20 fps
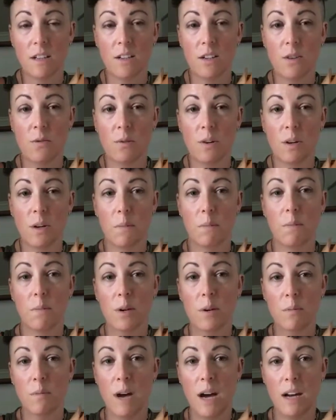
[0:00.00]
you want to
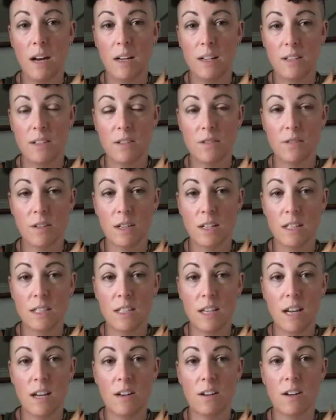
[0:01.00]
put back into a
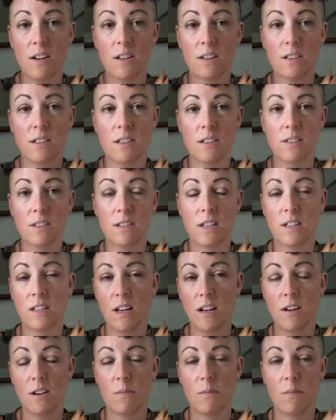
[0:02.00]
container, sealed
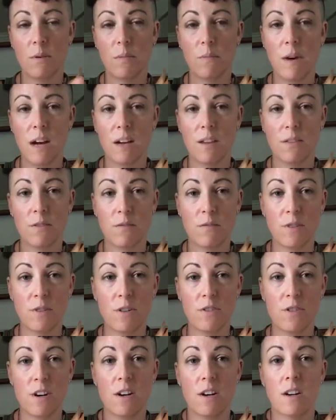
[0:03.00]
container, and put back in the
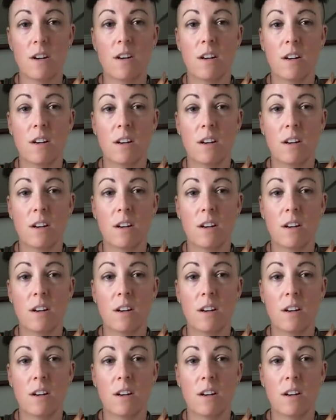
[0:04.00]
refrigerator.